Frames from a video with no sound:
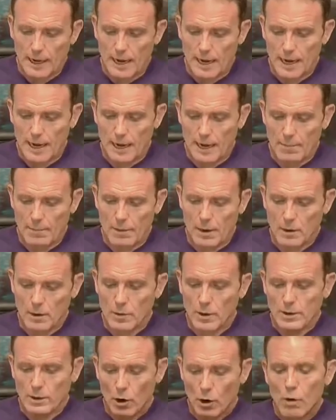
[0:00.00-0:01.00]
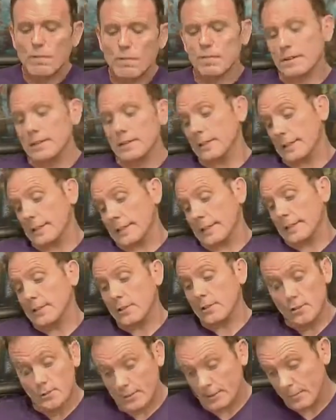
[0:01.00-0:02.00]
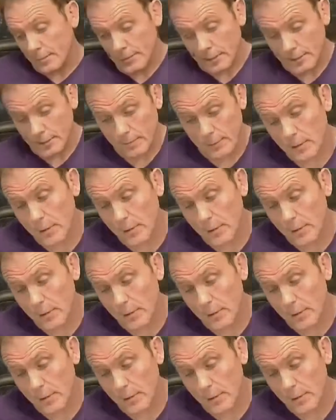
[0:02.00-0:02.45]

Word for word: um, quite often at least, not typically,